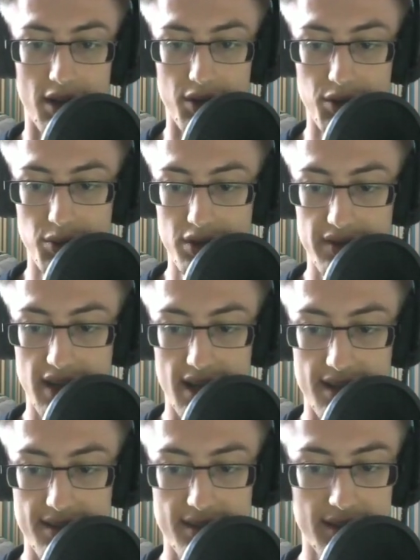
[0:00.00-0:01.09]
Who would have
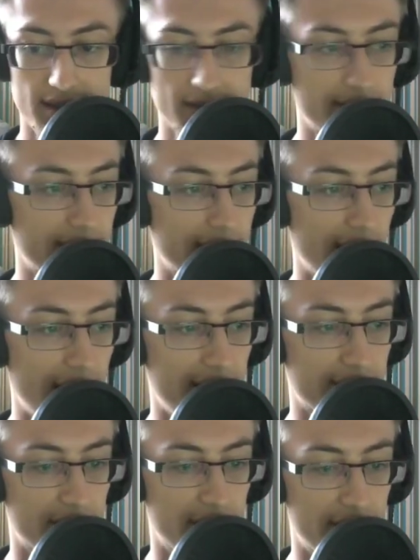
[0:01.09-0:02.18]
guessed that
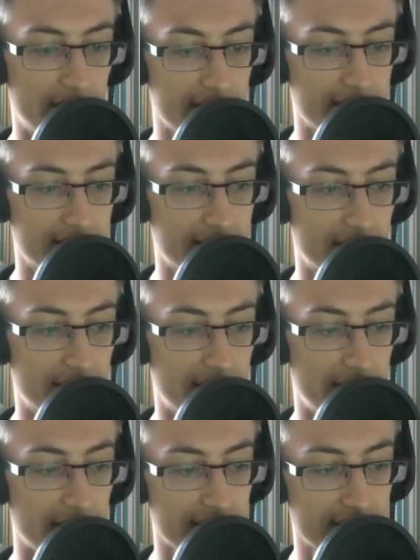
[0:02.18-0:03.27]
After Effects is for
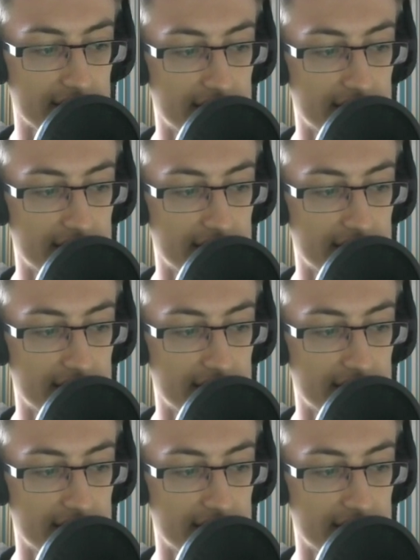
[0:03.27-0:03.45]
effects?